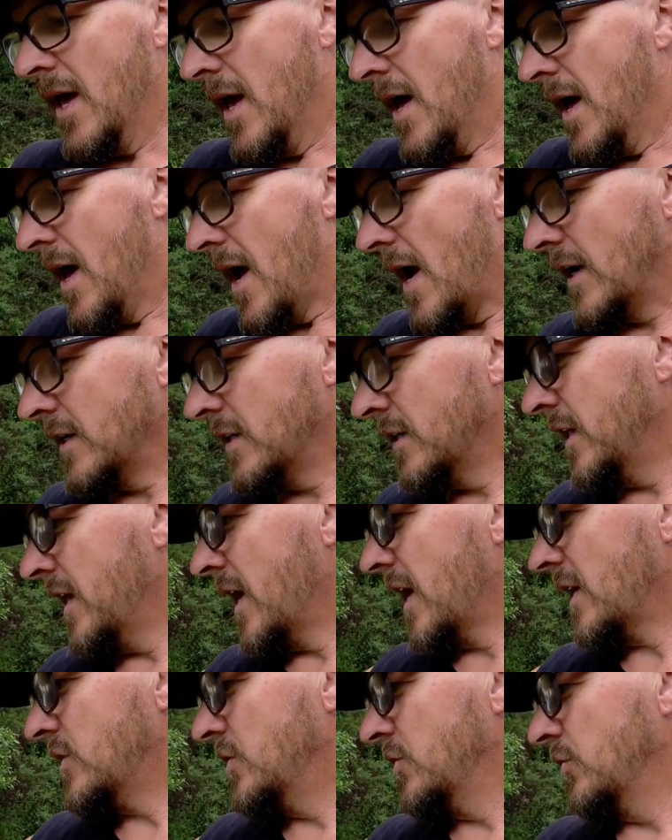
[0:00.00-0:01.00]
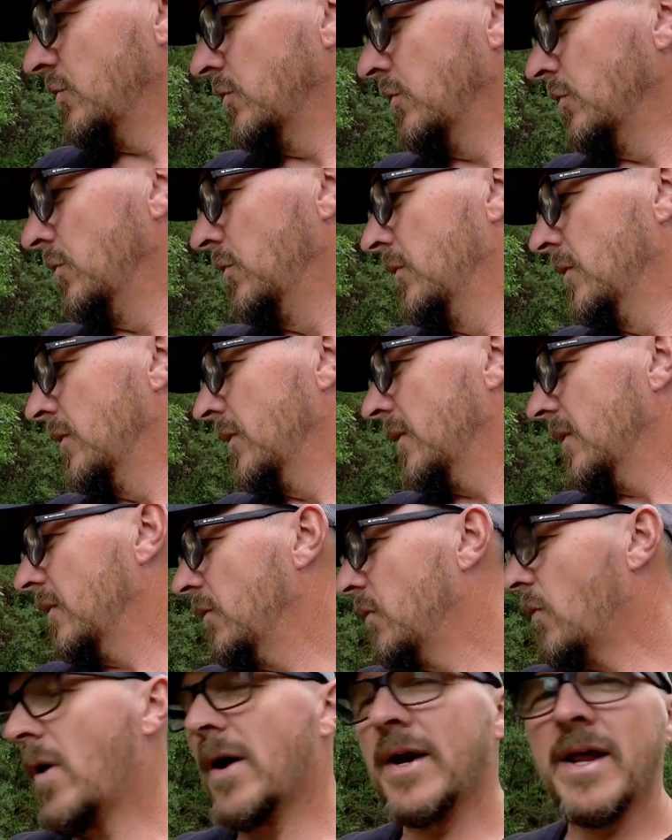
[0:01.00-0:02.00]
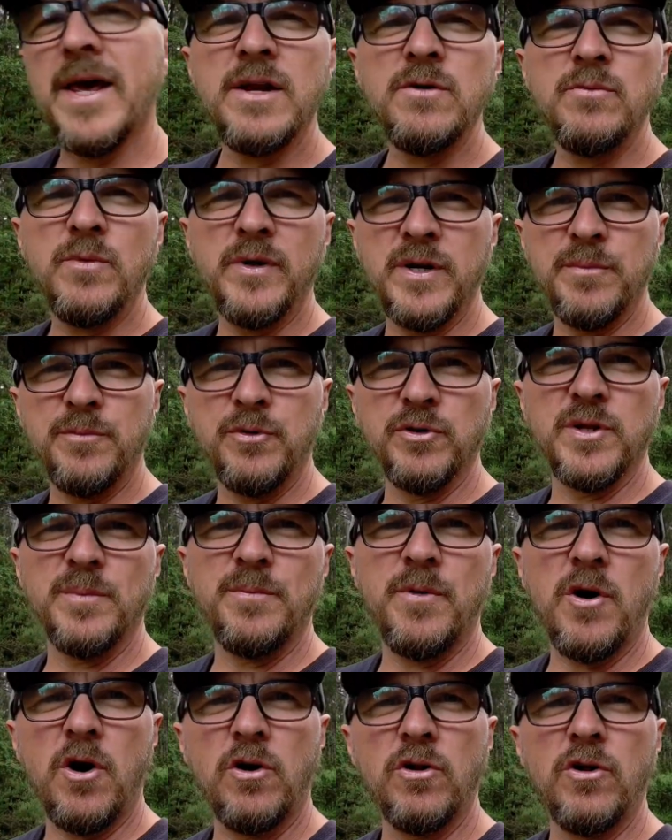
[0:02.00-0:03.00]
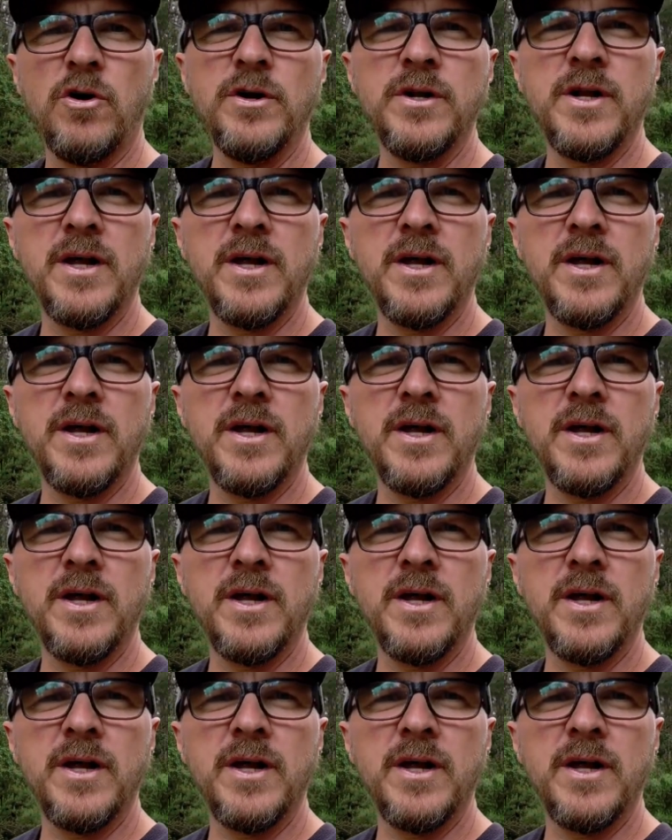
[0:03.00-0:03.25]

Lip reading: Under the actual one end, when you put the pole on,